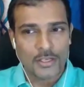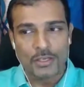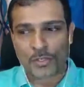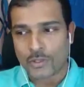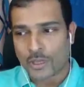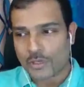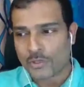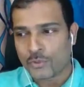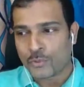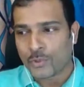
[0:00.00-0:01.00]
so that
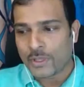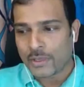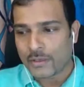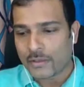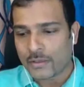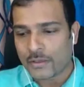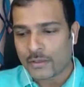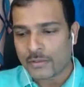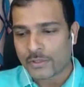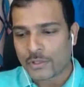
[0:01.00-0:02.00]
you get
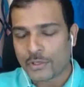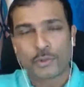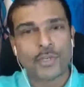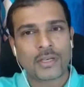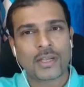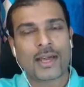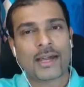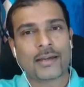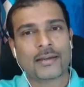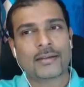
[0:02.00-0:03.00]
so that you didn't
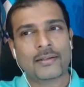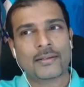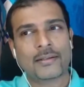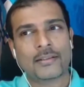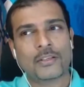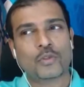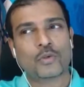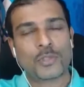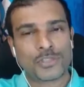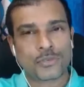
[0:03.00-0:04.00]
had the too
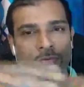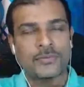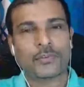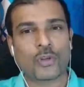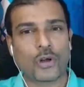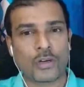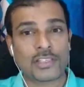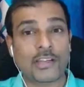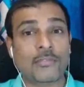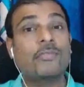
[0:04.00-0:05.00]
much of thoughts,
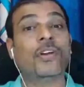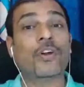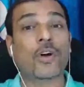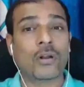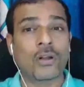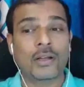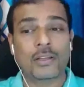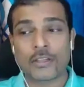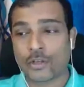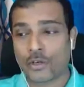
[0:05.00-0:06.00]
if at all
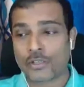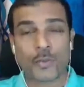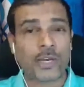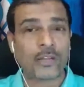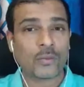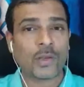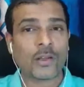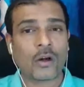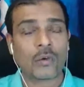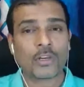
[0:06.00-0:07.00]
the thoughts went away,
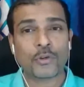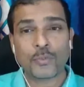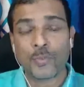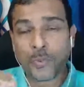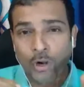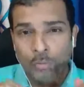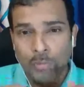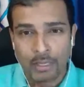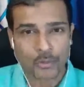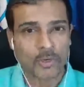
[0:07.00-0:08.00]
how did you brought
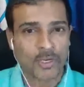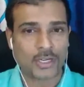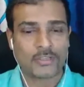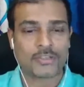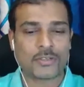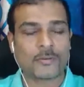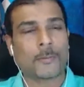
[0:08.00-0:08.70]
back your attention?